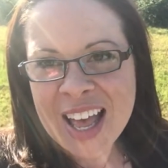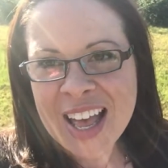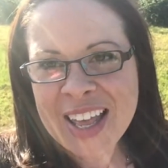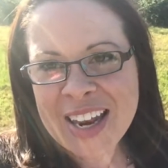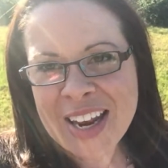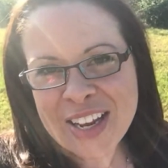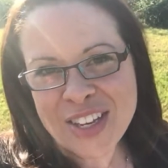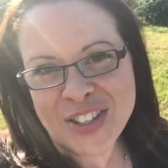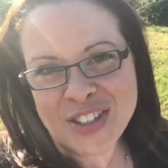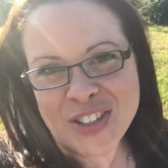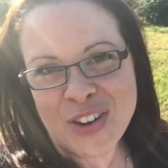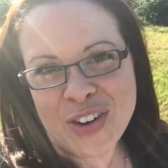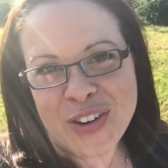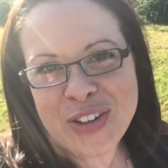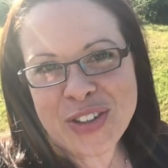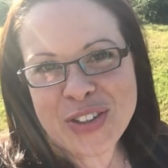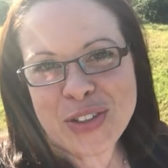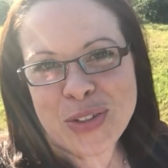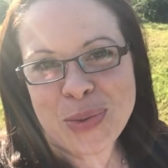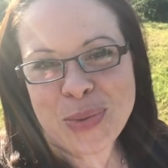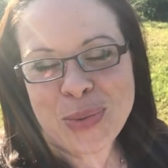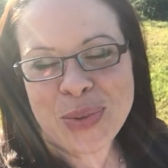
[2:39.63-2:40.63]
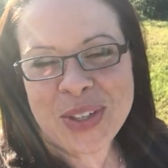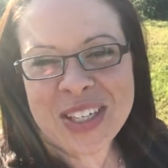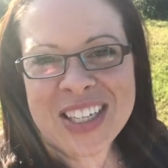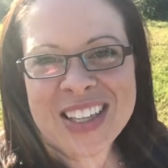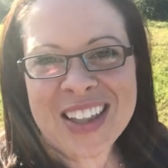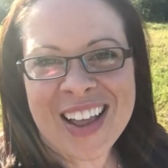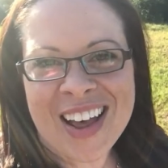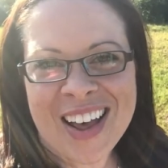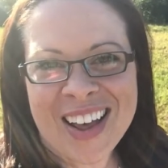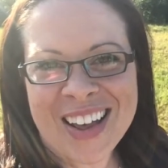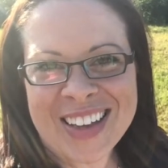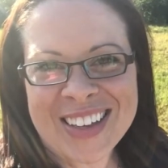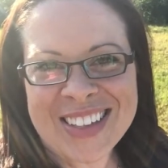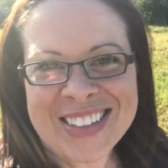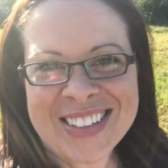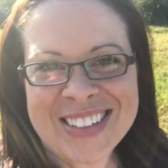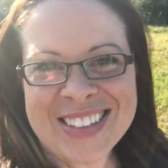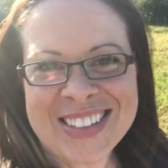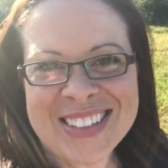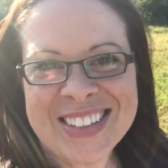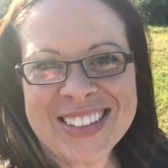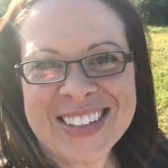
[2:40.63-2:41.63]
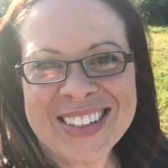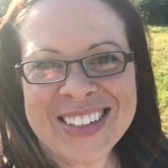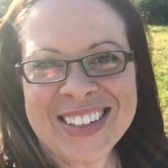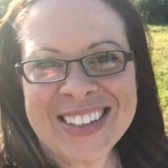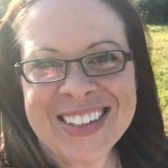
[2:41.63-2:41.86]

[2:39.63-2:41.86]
and I started to realize